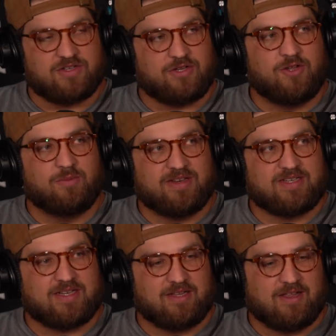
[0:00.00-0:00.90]
as a mm-hmm. human and
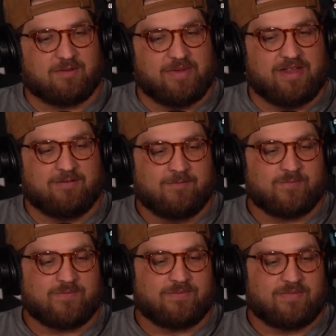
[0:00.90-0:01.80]
say like man
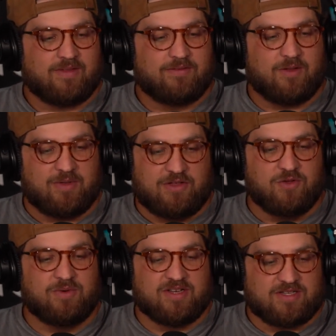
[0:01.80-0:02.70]
to be
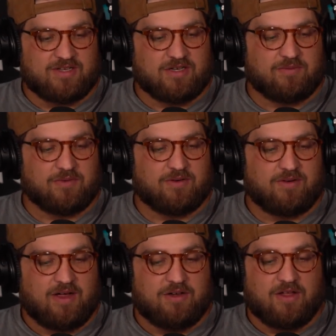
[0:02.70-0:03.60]
human is to suffer
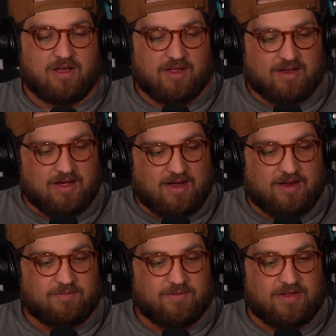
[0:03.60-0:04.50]
i like
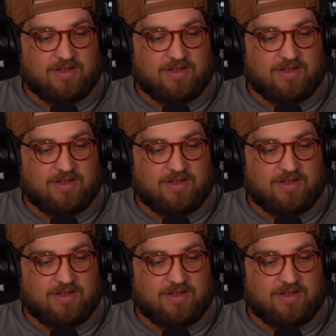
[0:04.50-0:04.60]
i